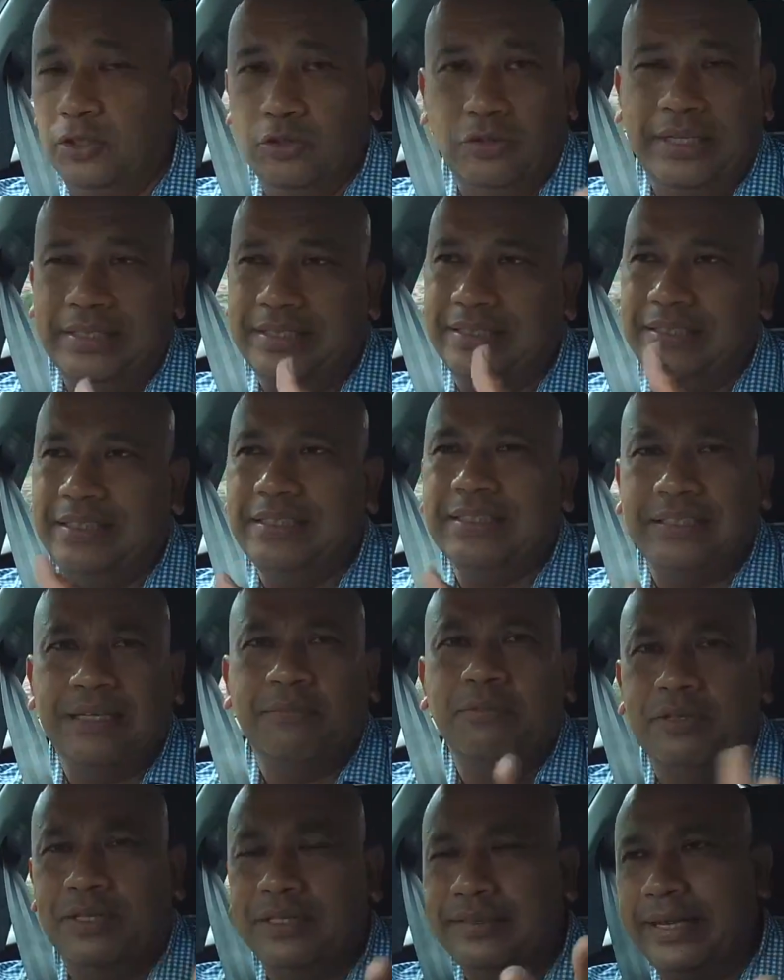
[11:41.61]
So this is
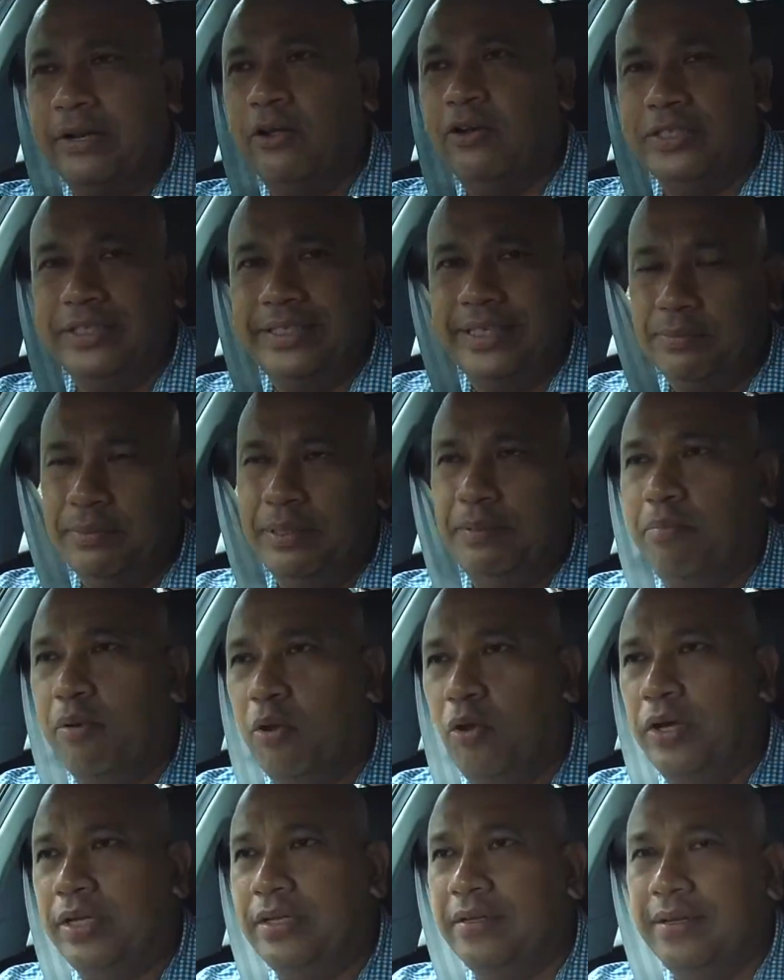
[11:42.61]
some of the technology that's been
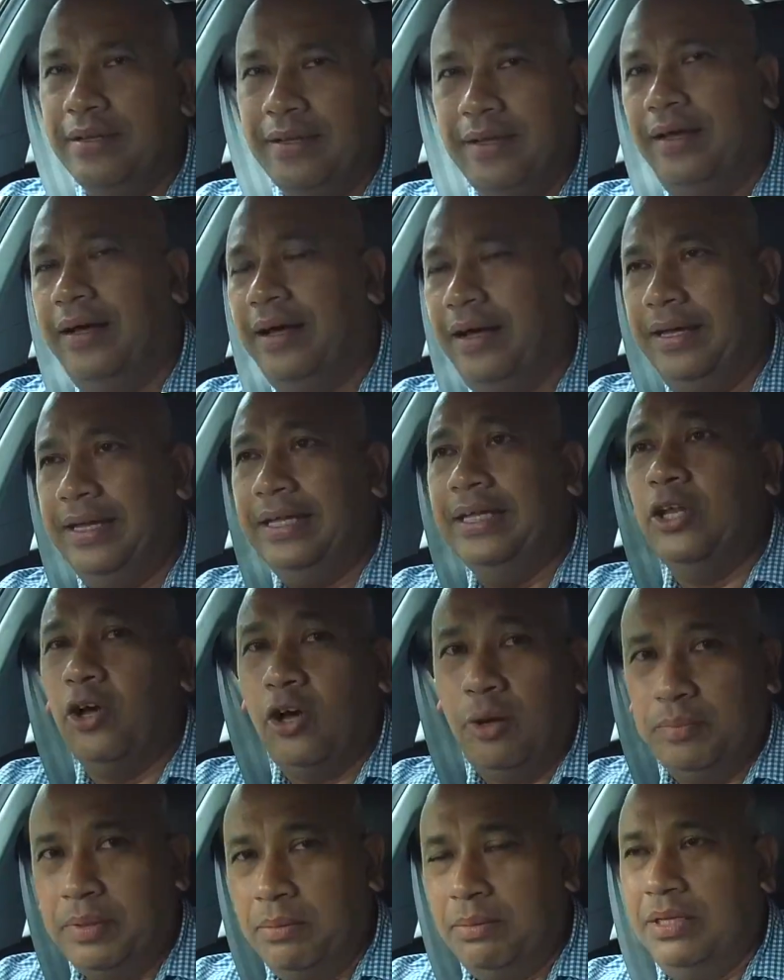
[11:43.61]
employed in the
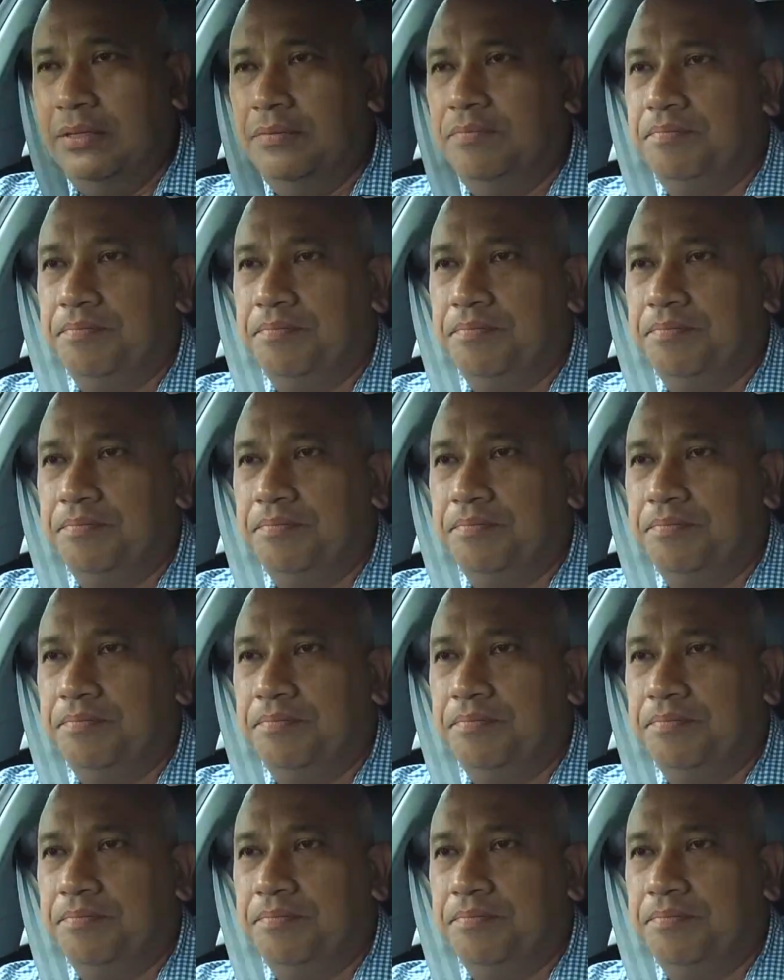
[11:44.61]
Optima.